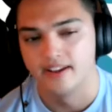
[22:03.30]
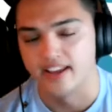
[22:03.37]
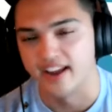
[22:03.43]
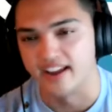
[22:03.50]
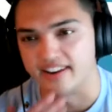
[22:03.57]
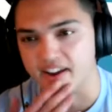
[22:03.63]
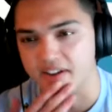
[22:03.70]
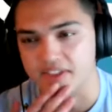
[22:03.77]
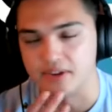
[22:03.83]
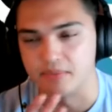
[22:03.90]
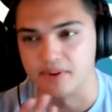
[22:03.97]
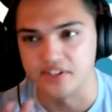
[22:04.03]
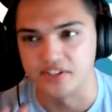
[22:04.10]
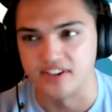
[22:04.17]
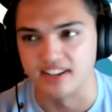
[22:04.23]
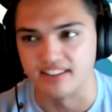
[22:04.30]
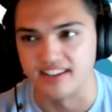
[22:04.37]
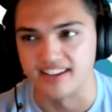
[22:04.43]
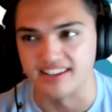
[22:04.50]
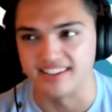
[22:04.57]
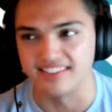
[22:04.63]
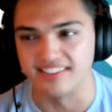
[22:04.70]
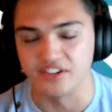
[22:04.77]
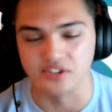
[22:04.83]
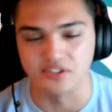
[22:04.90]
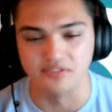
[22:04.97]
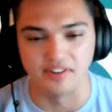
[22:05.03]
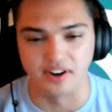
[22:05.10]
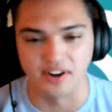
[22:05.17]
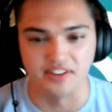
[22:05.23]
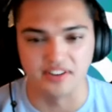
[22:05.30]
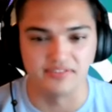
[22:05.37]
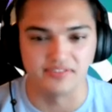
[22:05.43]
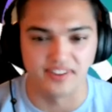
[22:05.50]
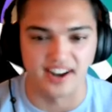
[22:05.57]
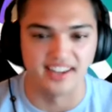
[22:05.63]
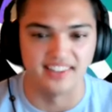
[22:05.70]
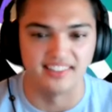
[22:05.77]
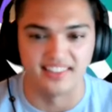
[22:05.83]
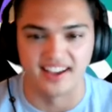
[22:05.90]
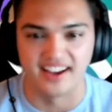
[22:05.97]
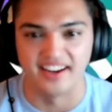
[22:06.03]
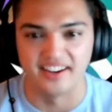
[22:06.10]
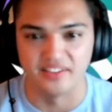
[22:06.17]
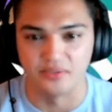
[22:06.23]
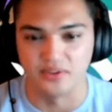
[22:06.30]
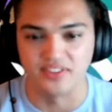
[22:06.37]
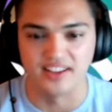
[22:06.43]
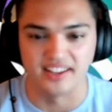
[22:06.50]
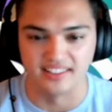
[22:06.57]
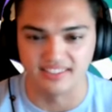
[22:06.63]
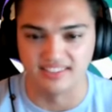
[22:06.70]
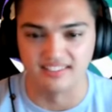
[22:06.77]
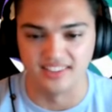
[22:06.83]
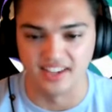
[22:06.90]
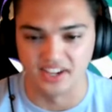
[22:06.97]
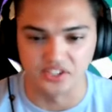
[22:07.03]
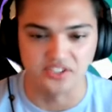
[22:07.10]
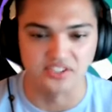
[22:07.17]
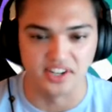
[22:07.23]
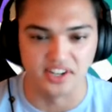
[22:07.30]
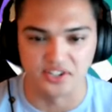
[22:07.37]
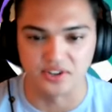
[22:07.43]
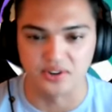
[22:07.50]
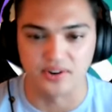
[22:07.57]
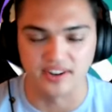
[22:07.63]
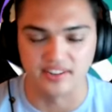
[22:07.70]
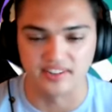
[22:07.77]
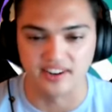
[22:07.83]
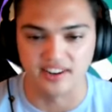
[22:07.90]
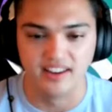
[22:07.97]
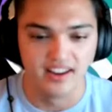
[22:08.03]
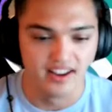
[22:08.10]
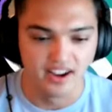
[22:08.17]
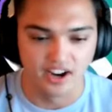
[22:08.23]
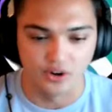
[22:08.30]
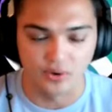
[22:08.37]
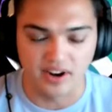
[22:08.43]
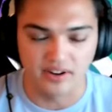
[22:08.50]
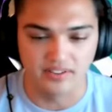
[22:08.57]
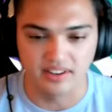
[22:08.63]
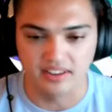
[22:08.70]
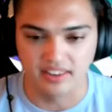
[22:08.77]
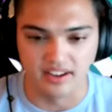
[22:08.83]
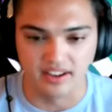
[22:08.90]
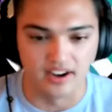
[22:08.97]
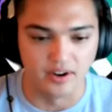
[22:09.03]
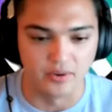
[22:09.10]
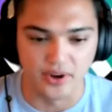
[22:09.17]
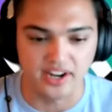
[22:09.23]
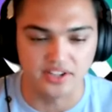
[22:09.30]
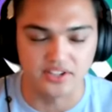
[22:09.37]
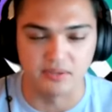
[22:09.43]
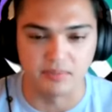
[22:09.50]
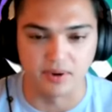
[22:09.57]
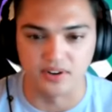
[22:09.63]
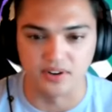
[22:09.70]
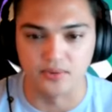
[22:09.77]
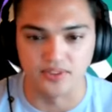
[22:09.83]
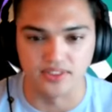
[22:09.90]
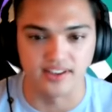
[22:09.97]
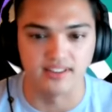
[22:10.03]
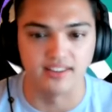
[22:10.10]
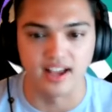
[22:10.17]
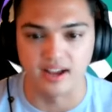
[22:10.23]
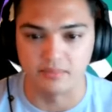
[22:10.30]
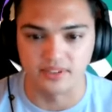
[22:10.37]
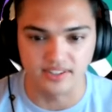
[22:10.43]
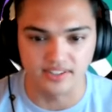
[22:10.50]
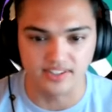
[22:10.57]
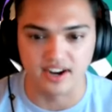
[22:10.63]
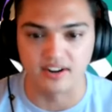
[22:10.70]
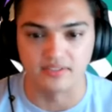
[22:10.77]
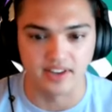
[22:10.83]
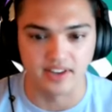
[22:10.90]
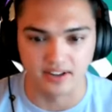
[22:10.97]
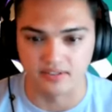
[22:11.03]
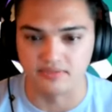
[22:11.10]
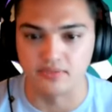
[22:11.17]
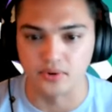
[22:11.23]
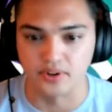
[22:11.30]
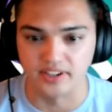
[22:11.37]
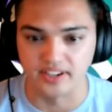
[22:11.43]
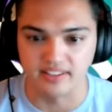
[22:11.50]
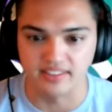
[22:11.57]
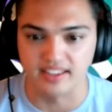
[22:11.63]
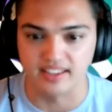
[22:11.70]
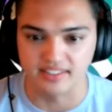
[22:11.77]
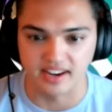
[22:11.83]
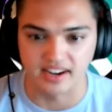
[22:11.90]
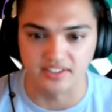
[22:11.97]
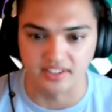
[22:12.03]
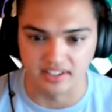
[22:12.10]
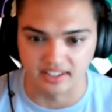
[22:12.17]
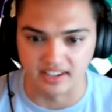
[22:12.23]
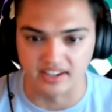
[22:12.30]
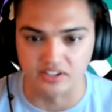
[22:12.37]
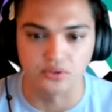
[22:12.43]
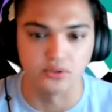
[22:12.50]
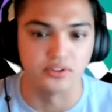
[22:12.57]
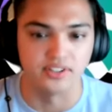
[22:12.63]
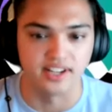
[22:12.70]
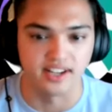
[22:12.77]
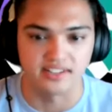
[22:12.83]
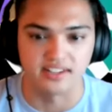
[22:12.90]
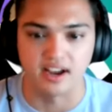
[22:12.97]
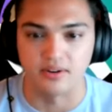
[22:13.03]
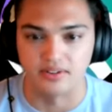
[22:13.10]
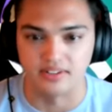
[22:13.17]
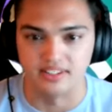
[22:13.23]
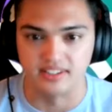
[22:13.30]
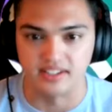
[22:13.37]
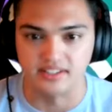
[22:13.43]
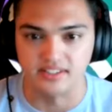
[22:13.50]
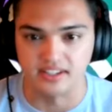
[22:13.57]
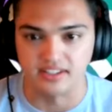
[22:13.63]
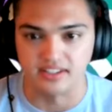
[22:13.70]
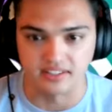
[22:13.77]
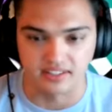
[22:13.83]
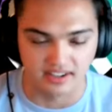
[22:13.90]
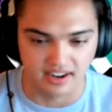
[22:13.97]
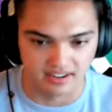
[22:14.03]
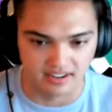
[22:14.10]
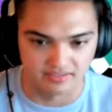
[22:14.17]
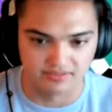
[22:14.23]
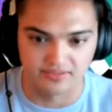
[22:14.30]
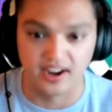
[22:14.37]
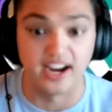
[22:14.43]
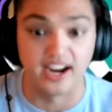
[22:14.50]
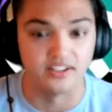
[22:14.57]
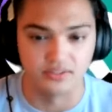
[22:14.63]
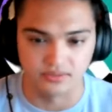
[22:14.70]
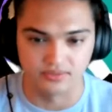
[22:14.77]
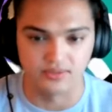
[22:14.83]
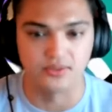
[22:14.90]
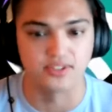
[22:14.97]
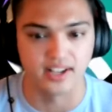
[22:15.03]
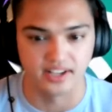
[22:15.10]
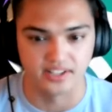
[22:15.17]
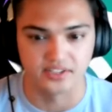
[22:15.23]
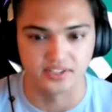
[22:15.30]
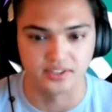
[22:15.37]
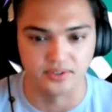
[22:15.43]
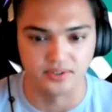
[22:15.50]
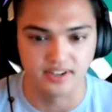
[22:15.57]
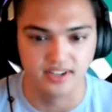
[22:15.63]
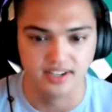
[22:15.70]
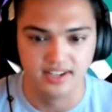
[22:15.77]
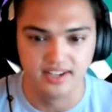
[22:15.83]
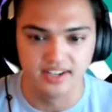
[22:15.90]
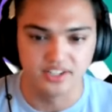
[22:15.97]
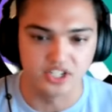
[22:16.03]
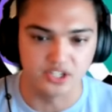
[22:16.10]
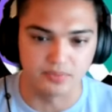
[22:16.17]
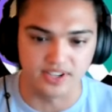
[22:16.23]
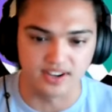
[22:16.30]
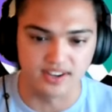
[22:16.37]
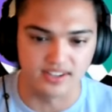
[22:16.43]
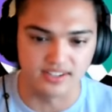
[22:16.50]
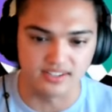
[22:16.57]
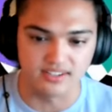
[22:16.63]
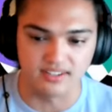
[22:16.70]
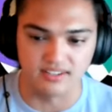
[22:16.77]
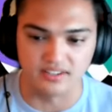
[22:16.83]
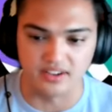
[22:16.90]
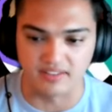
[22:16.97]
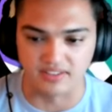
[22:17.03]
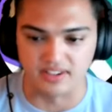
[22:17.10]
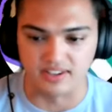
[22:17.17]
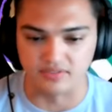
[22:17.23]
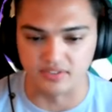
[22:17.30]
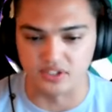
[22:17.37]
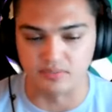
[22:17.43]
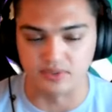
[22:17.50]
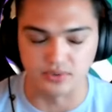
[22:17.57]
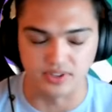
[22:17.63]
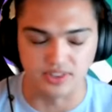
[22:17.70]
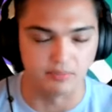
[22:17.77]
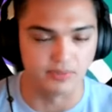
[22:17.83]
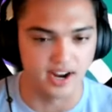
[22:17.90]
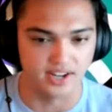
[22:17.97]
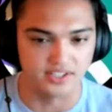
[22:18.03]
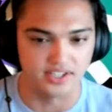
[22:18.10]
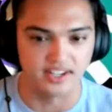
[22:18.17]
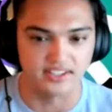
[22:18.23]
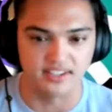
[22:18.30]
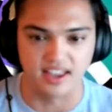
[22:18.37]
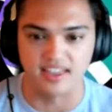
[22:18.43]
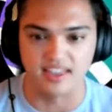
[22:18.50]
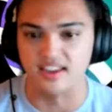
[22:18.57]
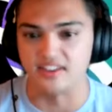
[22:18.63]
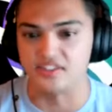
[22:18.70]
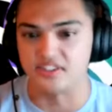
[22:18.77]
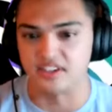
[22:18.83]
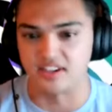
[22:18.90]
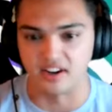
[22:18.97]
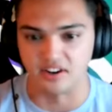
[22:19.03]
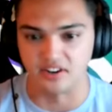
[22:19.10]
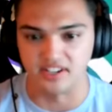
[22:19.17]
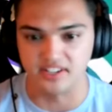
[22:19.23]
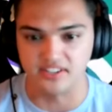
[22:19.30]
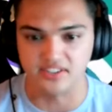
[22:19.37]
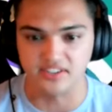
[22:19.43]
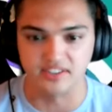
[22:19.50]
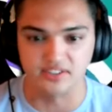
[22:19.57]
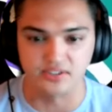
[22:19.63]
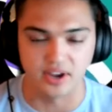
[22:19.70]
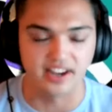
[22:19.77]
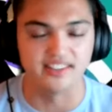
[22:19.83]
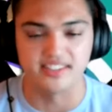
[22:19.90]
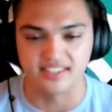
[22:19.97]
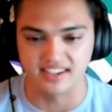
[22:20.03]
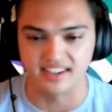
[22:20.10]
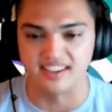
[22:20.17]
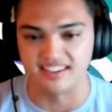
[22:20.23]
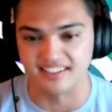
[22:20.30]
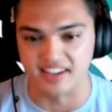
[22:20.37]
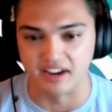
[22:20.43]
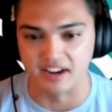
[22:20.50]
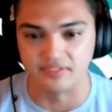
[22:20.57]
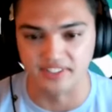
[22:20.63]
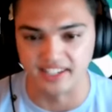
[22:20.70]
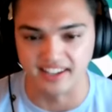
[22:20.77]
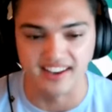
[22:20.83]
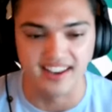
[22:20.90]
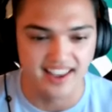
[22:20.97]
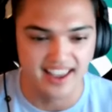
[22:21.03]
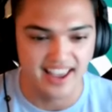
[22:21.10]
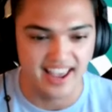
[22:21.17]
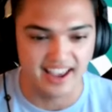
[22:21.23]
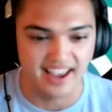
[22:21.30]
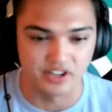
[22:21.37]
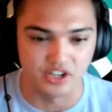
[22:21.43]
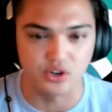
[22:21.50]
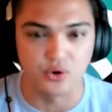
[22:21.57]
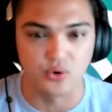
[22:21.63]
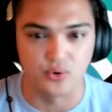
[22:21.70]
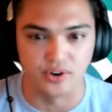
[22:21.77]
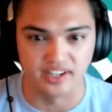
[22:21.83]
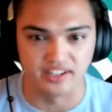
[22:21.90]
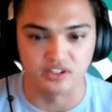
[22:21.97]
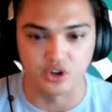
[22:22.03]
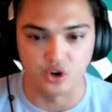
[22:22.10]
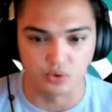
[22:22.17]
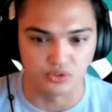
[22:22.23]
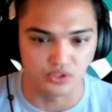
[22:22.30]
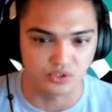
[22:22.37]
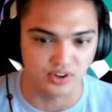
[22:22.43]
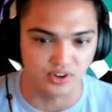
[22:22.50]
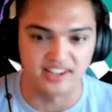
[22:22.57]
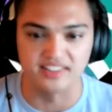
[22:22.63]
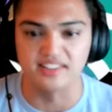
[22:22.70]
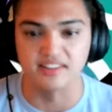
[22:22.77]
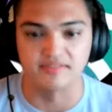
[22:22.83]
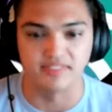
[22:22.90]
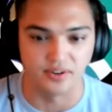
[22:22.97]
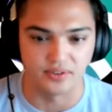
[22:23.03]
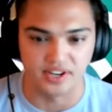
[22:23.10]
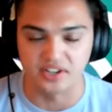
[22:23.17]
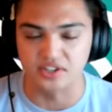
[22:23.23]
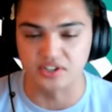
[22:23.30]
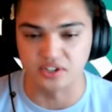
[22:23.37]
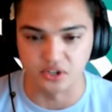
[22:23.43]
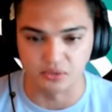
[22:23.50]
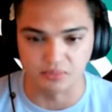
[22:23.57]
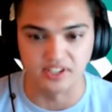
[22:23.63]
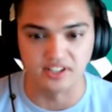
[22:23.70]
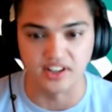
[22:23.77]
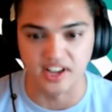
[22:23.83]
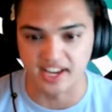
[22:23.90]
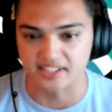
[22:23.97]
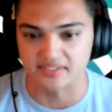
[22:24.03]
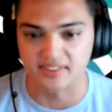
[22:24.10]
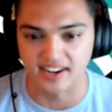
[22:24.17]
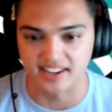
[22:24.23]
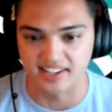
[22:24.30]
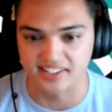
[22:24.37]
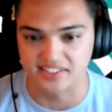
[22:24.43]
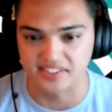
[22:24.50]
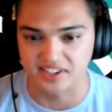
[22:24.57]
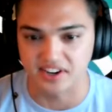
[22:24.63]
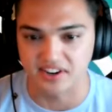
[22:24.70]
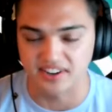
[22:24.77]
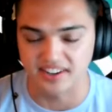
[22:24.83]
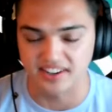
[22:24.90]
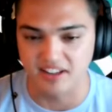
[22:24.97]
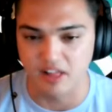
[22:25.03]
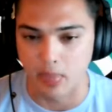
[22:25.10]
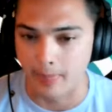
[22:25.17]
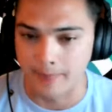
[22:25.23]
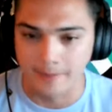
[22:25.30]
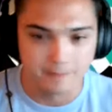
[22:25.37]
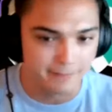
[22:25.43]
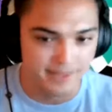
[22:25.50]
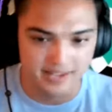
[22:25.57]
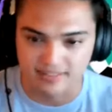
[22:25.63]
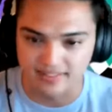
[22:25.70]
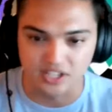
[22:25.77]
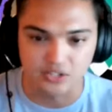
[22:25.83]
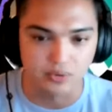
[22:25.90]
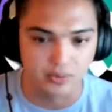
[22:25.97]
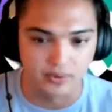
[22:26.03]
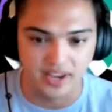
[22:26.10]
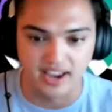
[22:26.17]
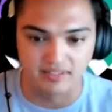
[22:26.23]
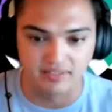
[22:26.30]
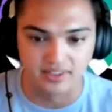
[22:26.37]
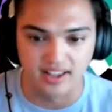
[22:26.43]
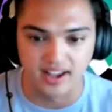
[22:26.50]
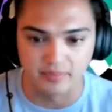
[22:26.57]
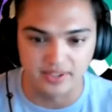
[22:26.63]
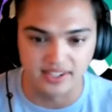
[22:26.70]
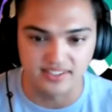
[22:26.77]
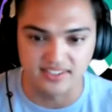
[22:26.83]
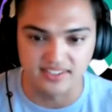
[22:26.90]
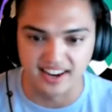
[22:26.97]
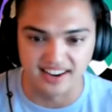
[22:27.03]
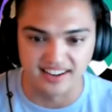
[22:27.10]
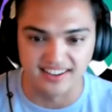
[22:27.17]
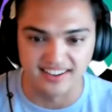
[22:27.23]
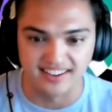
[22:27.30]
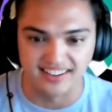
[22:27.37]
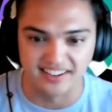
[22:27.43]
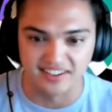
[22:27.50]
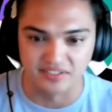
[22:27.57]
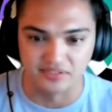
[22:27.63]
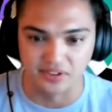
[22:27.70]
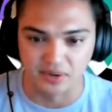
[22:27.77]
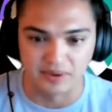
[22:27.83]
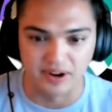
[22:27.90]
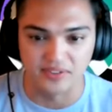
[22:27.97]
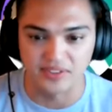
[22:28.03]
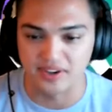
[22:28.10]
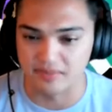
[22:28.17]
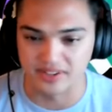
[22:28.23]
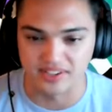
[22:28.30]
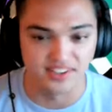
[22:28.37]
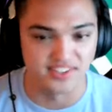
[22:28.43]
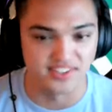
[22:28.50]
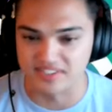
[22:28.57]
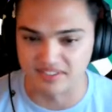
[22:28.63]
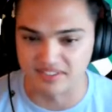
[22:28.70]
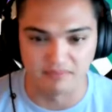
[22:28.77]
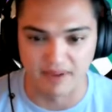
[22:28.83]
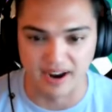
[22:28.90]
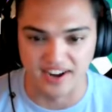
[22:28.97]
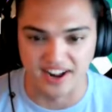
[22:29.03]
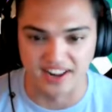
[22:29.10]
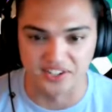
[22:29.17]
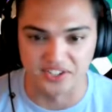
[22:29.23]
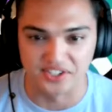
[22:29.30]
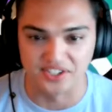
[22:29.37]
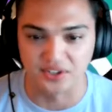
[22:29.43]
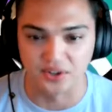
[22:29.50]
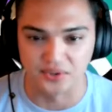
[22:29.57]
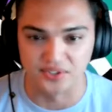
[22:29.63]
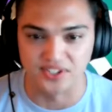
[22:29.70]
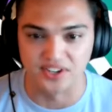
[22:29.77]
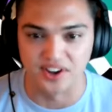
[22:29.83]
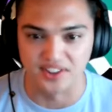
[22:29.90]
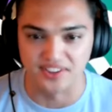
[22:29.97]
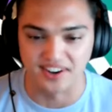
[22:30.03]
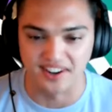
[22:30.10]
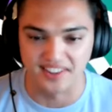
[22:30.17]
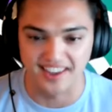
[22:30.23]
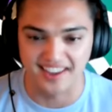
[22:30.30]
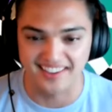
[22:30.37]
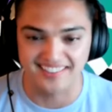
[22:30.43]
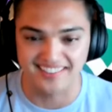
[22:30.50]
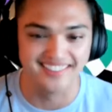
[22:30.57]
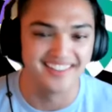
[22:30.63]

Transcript: Yeah, now that you mention it, like there's a very fine line with like the legislation going around. We actually partner with like a lobbyist out of California that's actually getting Solar Dex out in DC to kind of fine tune those lines too. Just because you have the difference between the projects and then securities. So I can see definitely having a coin go straight into the foundation could be classified as a security. That's why we have a lobbyist and a firm out there, because my knowledge is close to nothing on that.